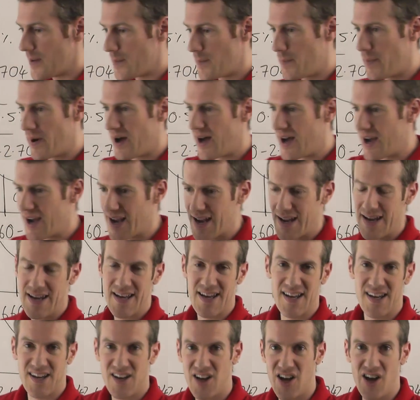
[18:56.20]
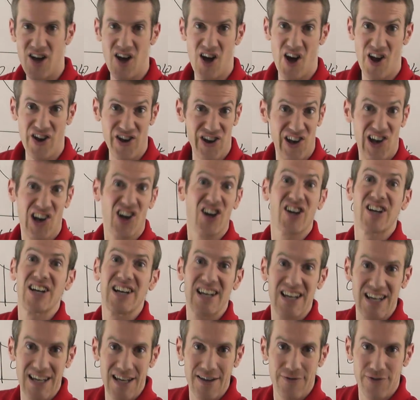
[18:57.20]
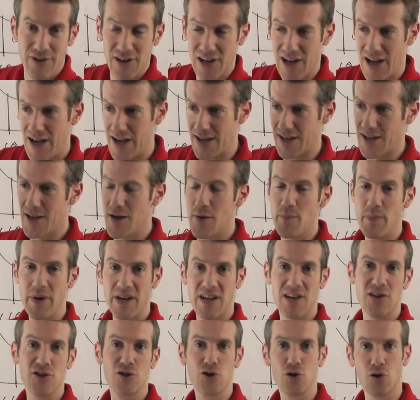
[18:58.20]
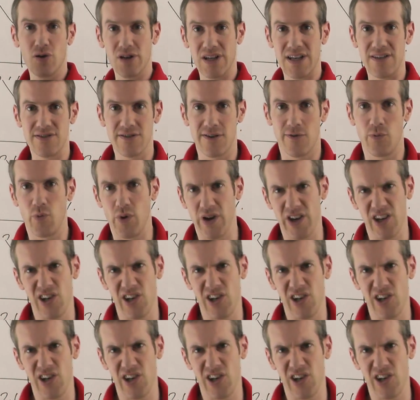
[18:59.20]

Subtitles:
by unluckily, if you like, picking short leaves off one